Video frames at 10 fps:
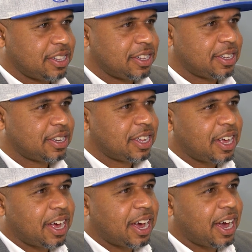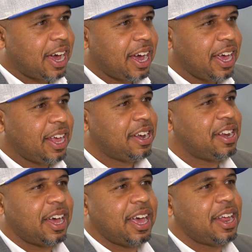It's been a while. I
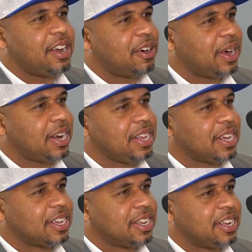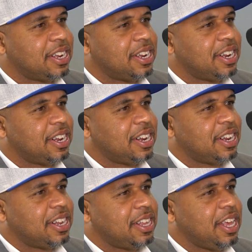forgot about this. I had no idea. Yeah. So,
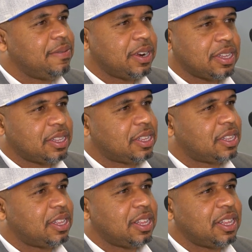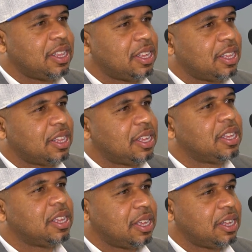that says a lot about
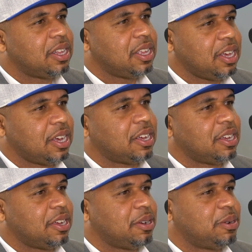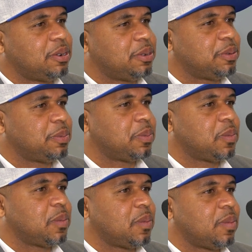someone when they truly
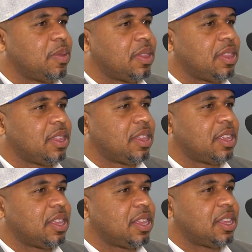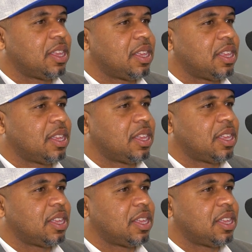care about the people.